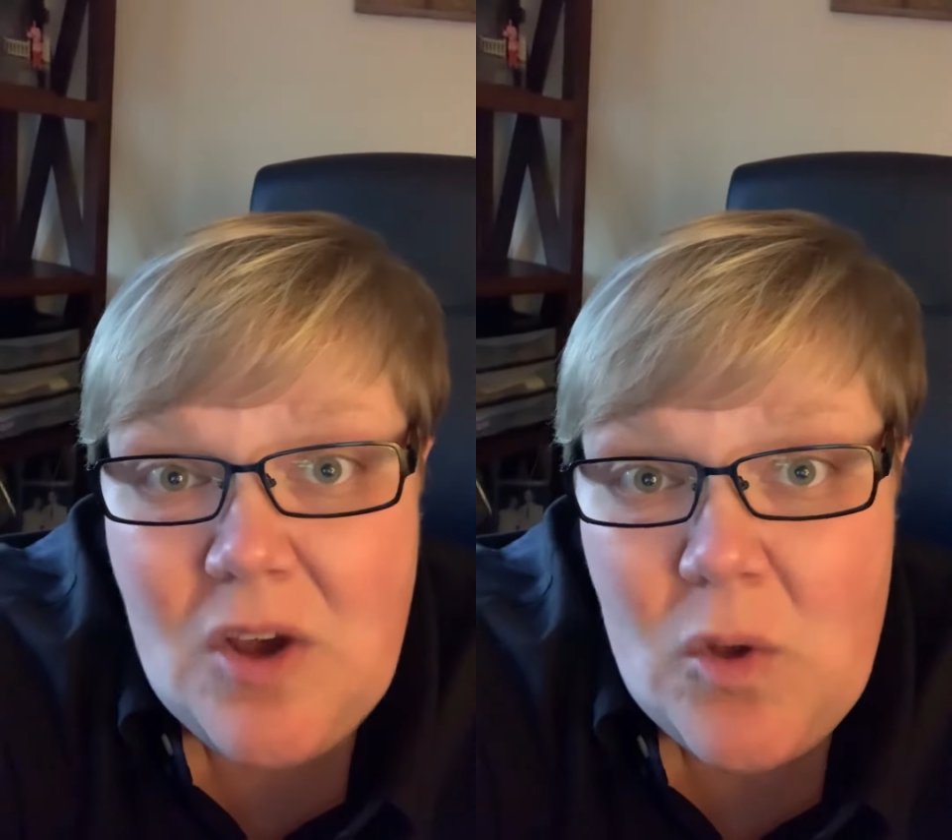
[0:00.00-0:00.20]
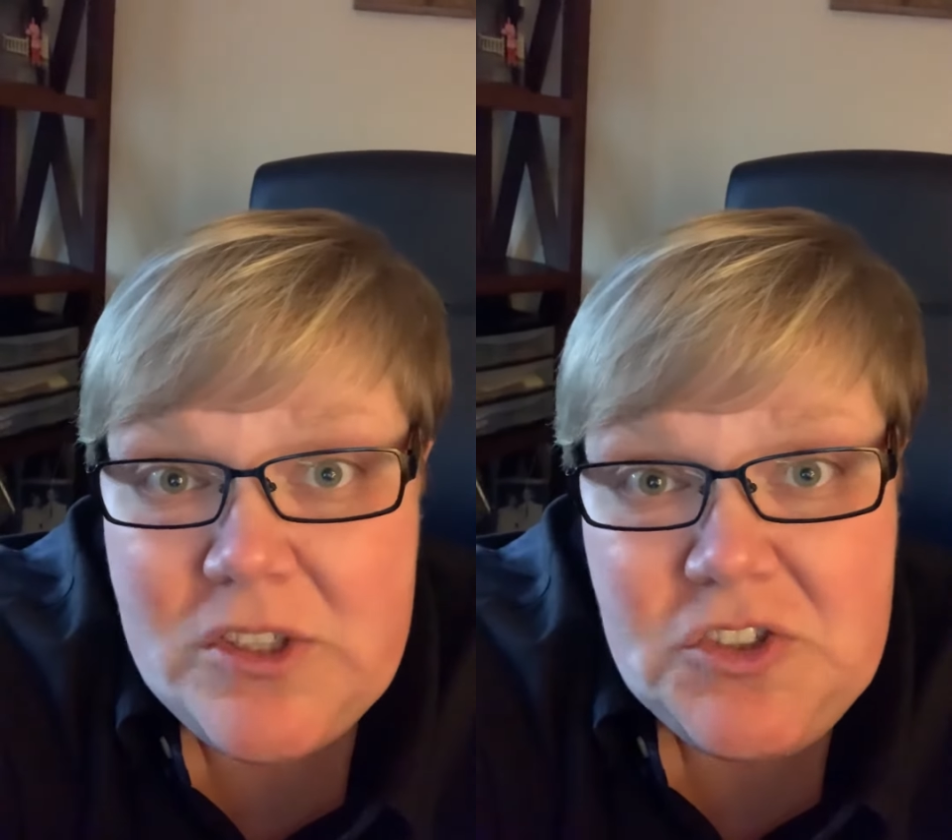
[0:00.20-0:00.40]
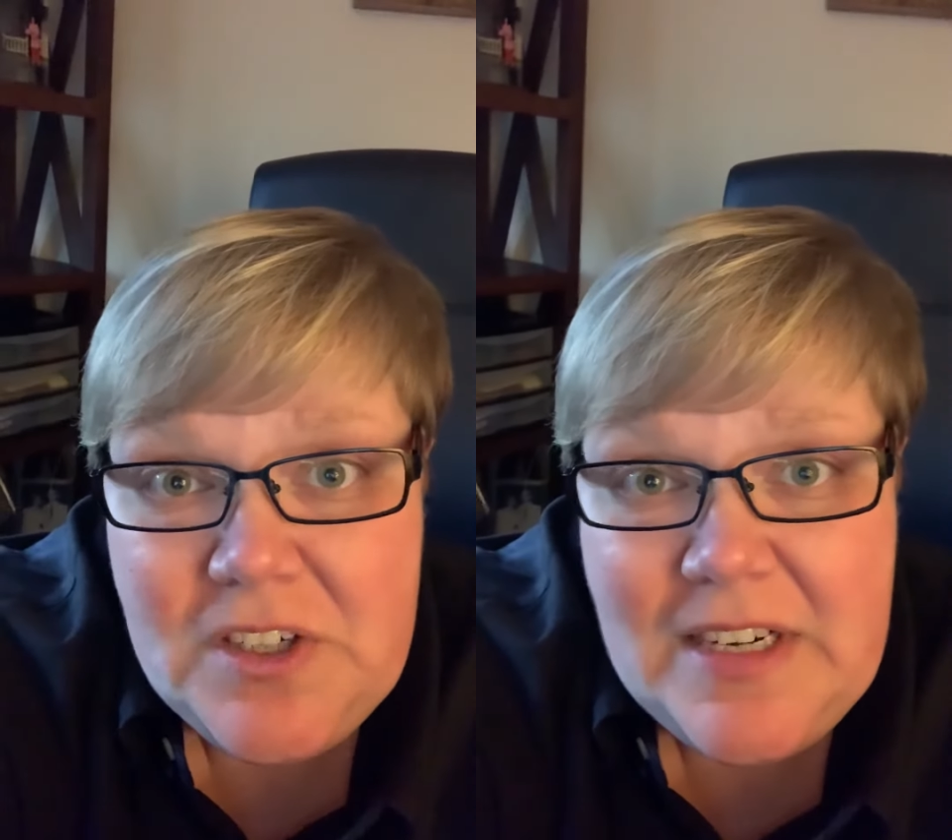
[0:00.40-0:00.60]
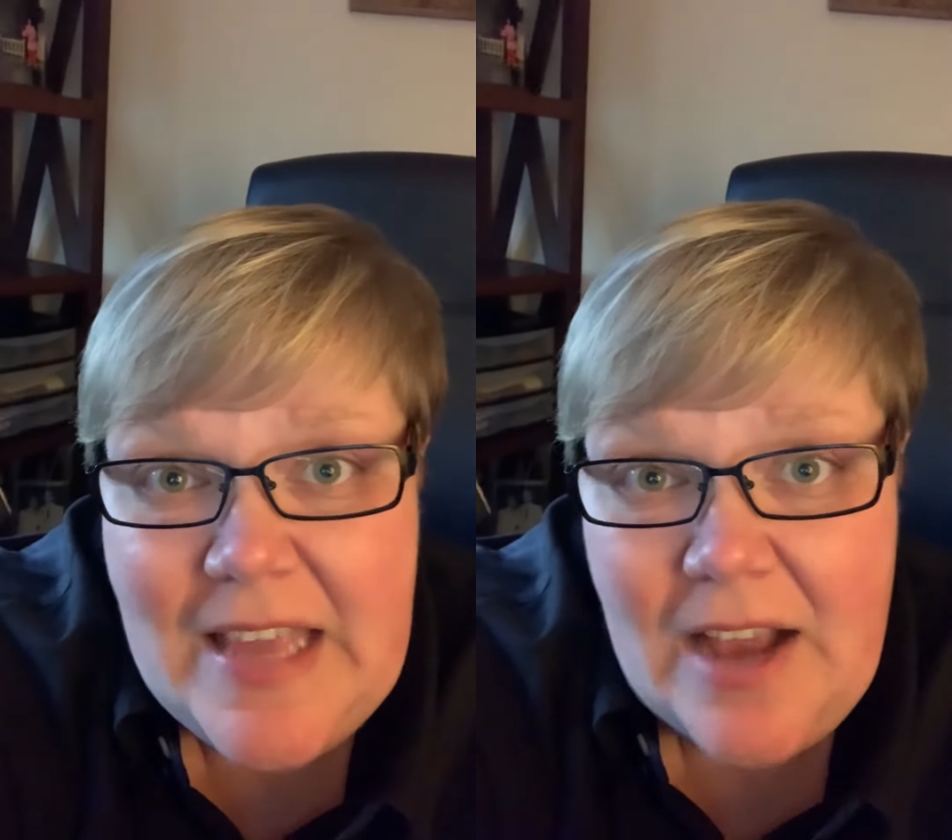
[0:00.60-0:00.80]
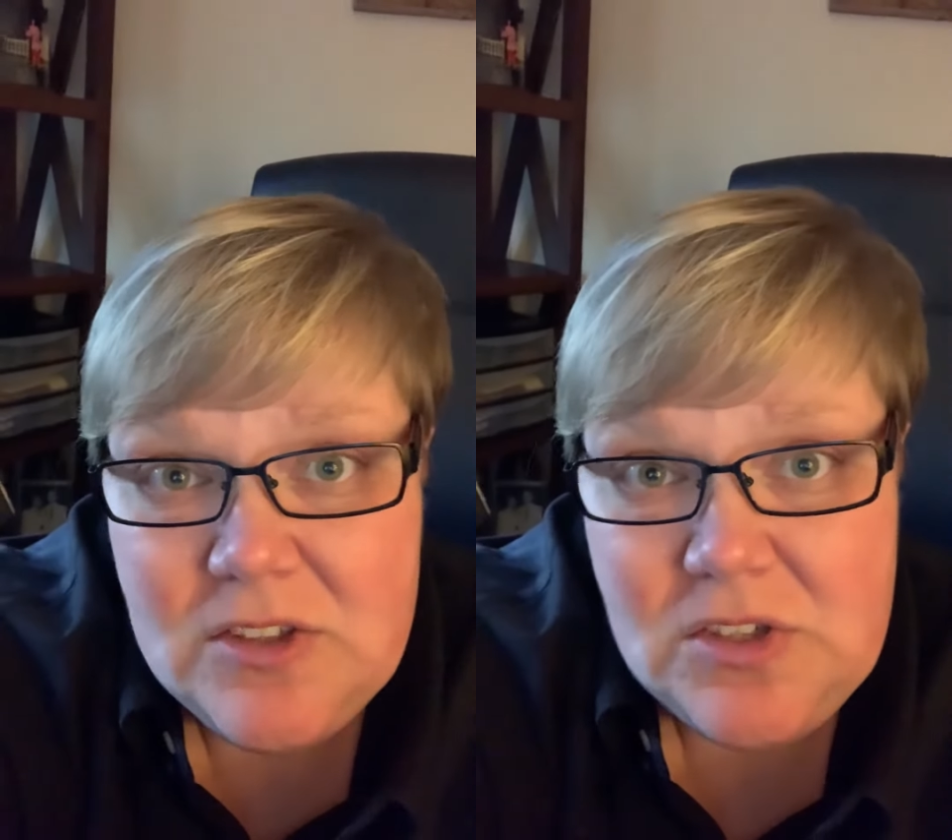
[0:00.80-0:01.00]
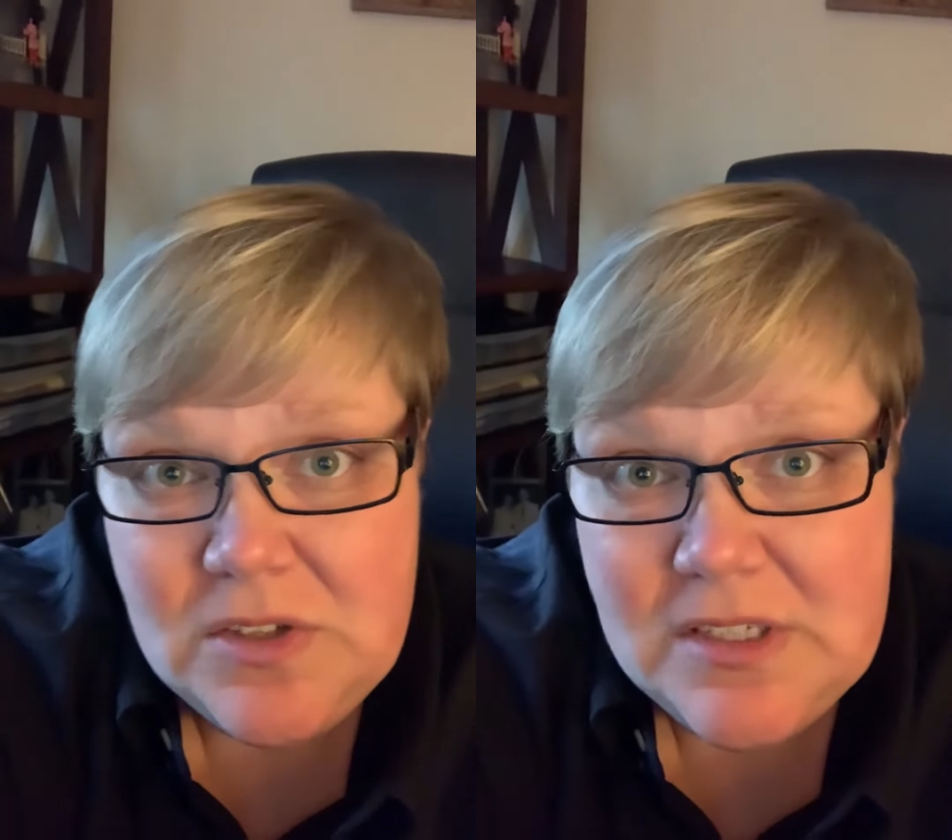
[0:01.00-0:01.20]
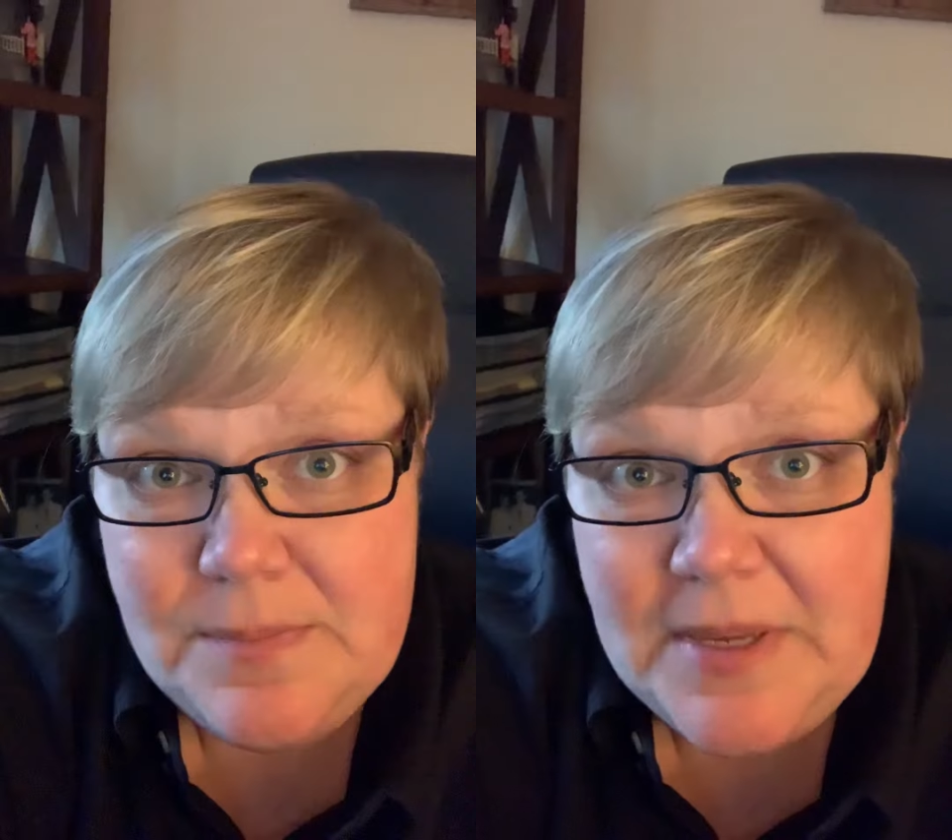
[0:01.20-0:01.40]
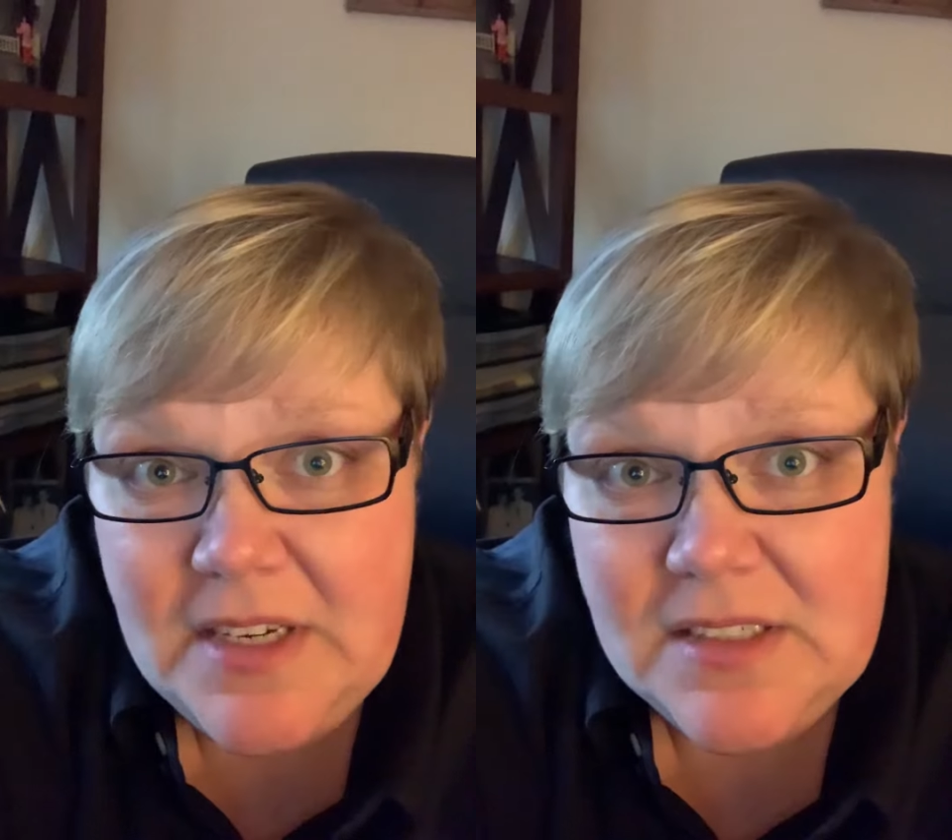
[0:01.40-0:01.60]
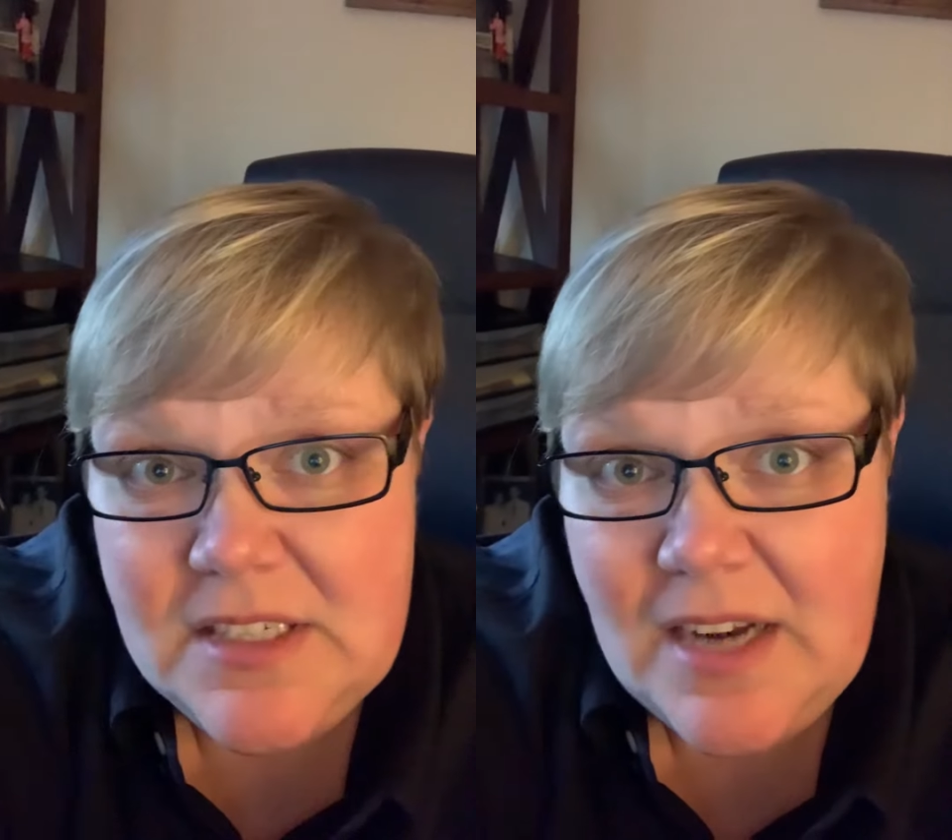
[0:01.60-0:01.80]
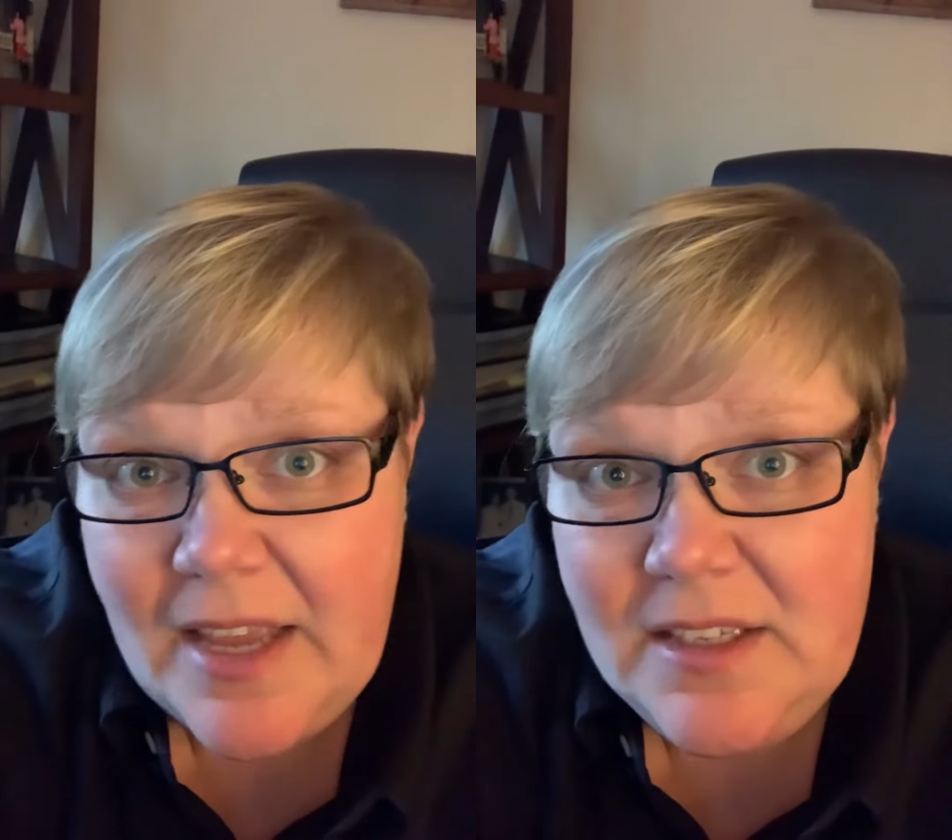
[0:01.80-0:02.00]
Holy Trinity Council is meeting
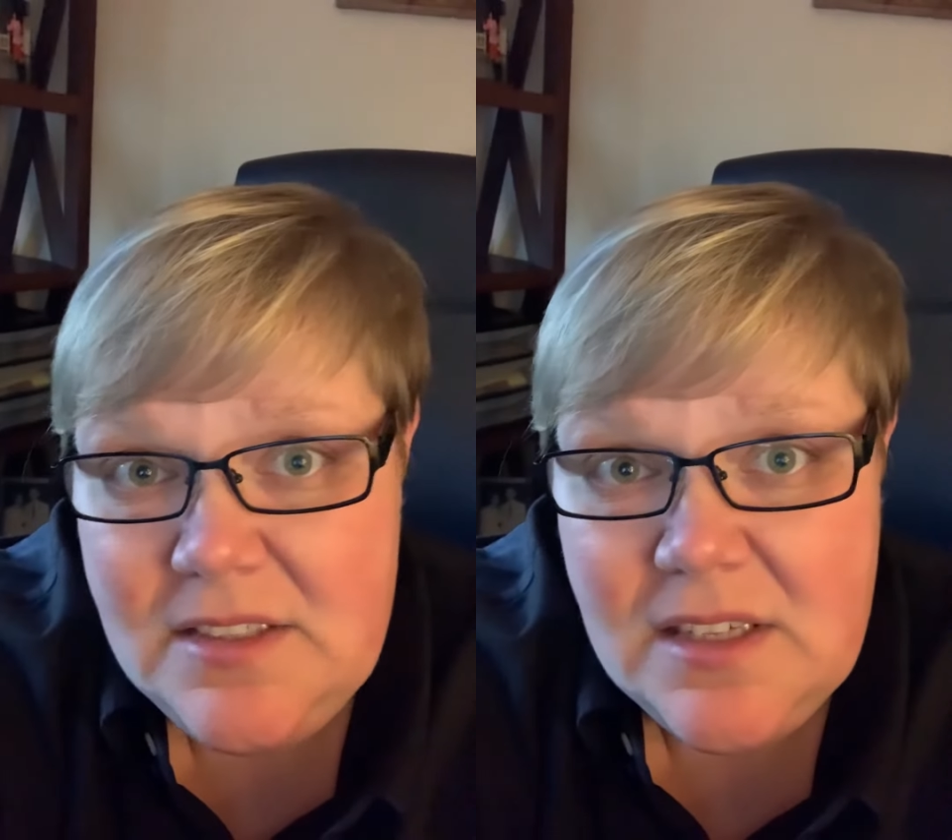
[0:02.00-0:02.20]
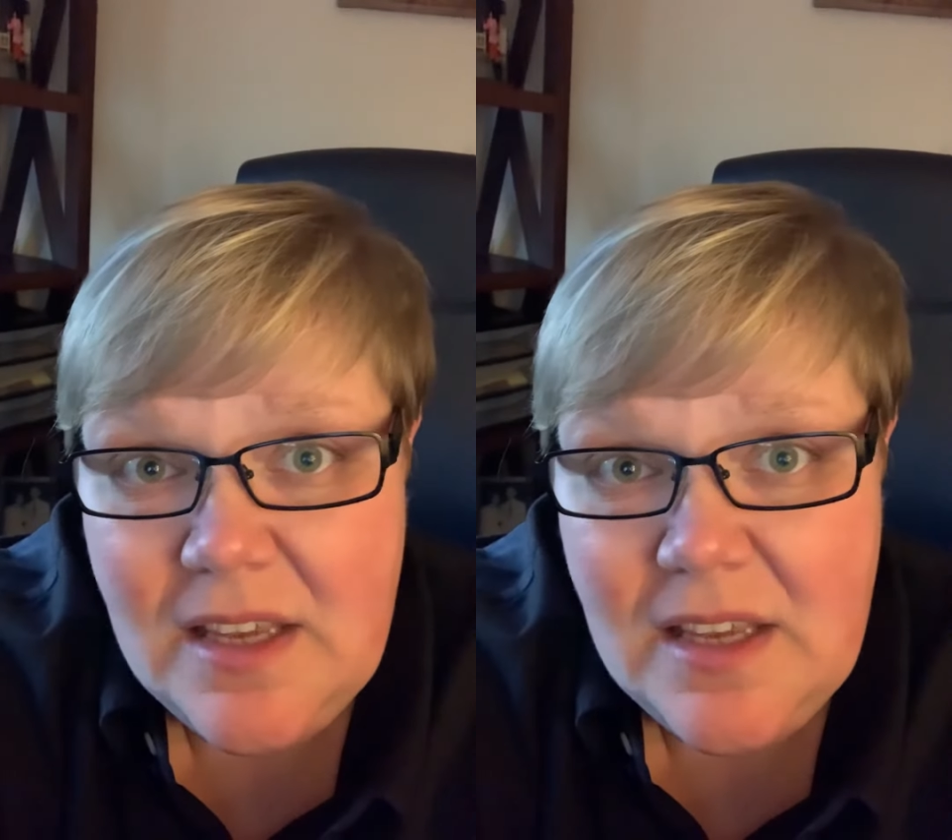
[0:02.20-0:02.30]
tonight,